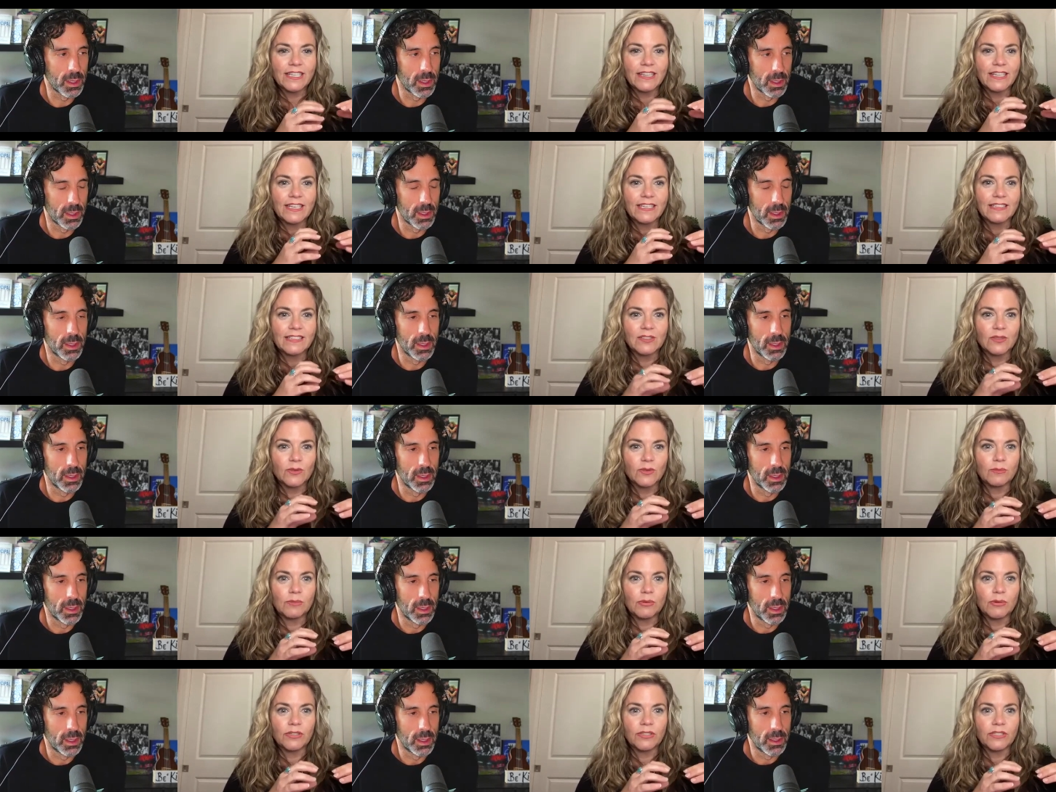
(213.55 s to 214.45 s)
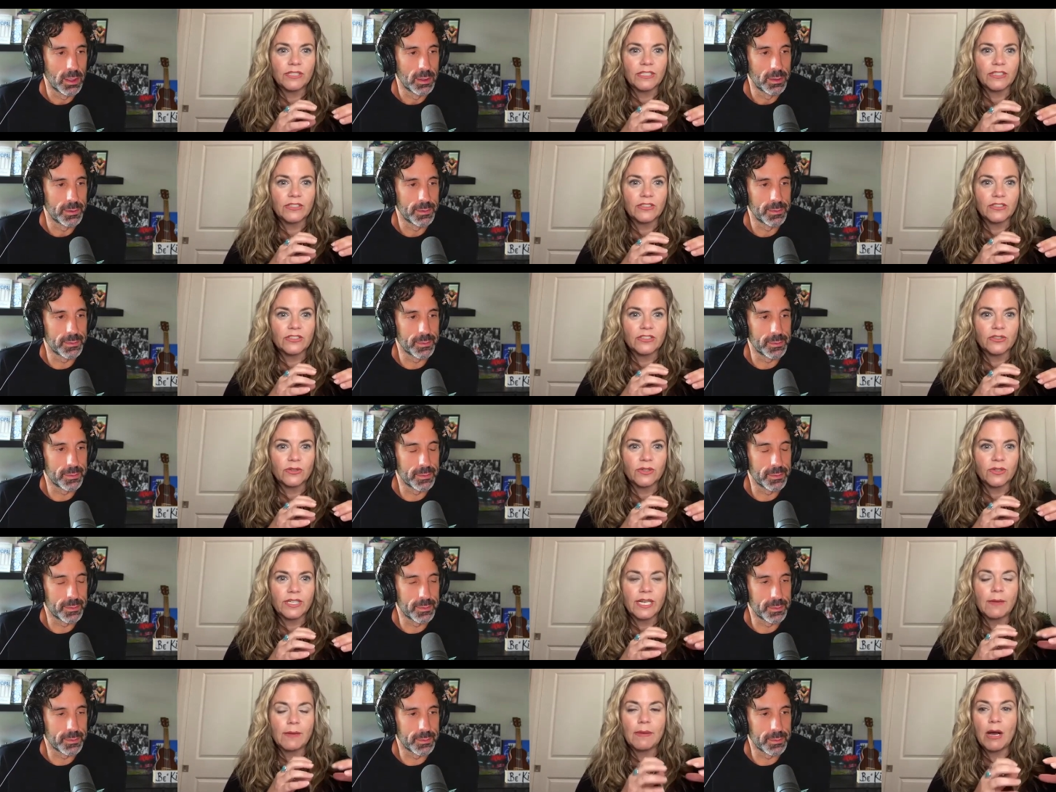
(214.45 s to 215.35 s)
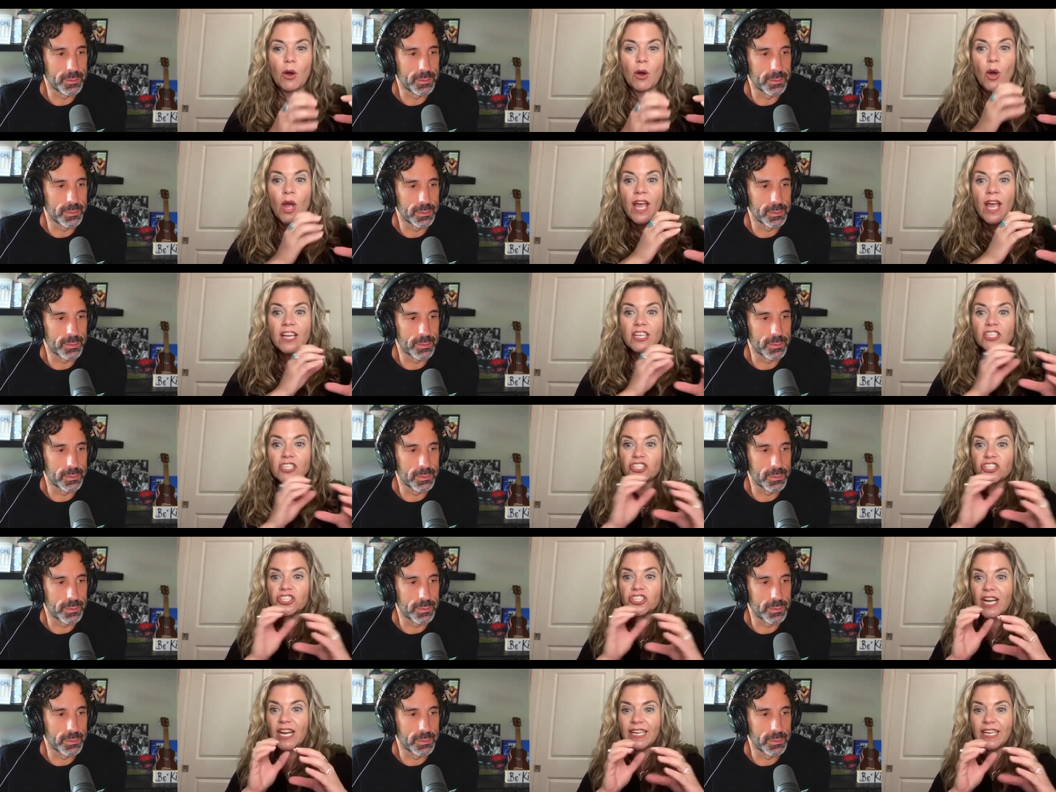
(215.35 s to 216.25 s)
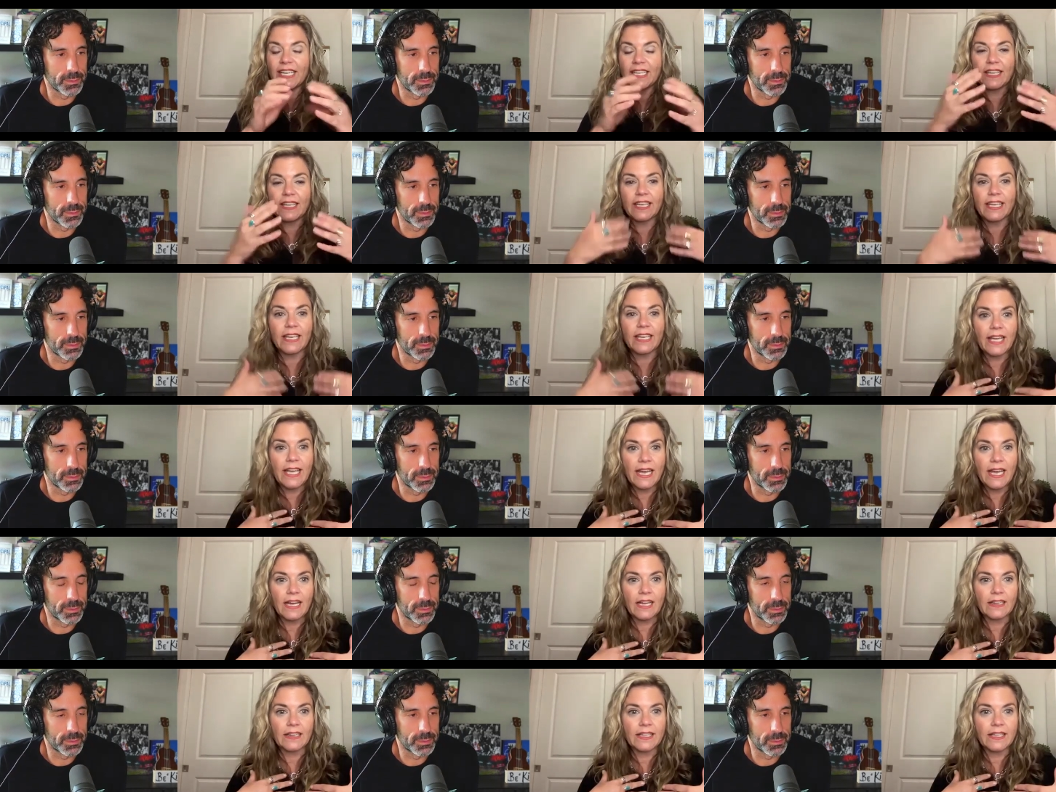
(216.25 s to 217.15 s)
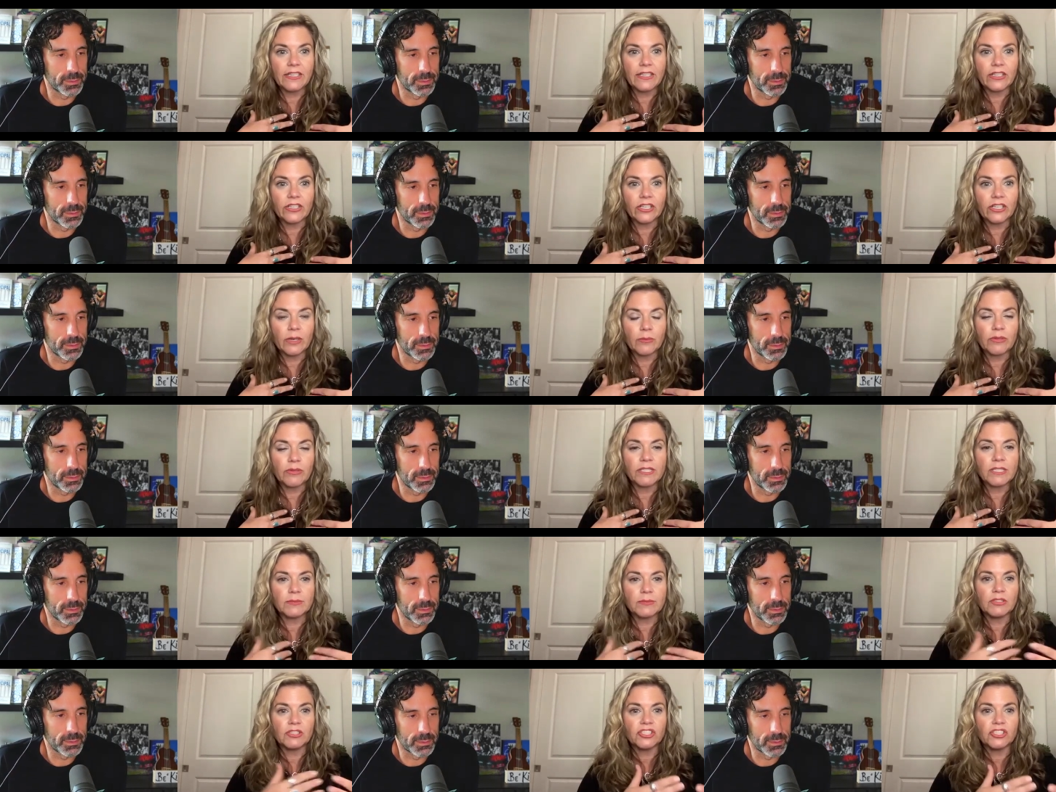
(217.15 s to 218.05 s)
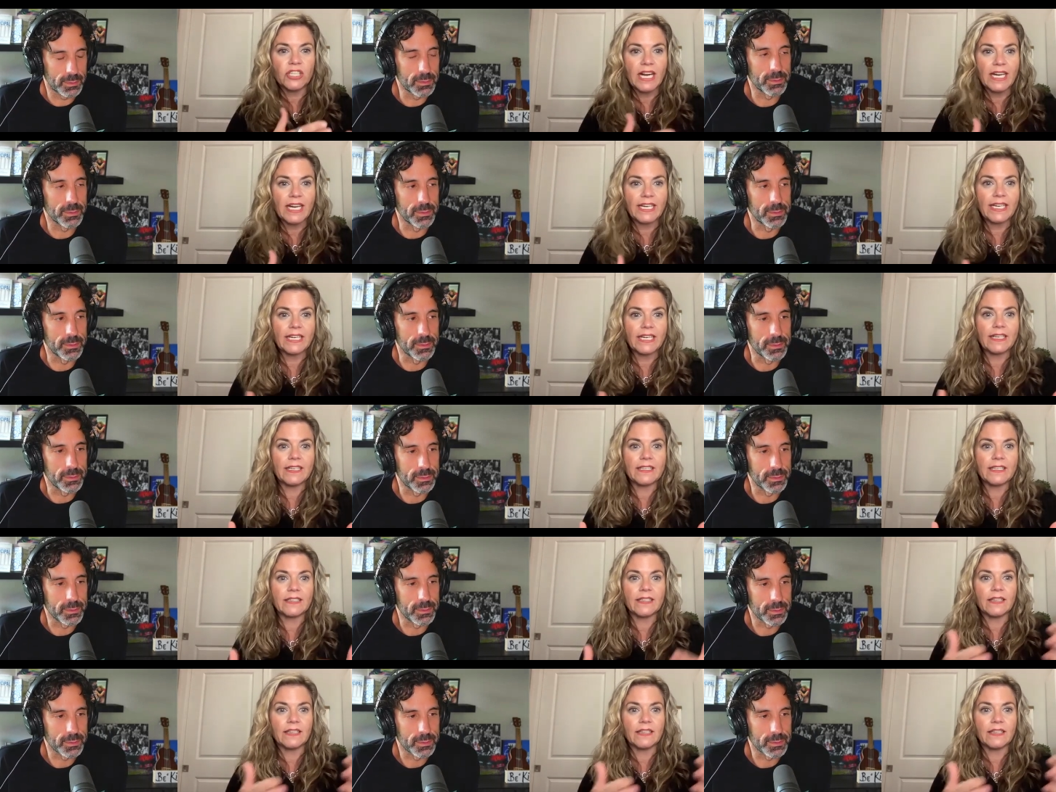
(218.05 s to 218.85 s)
Speaker 1: think is so important in her story about shining like a leader a principal shining the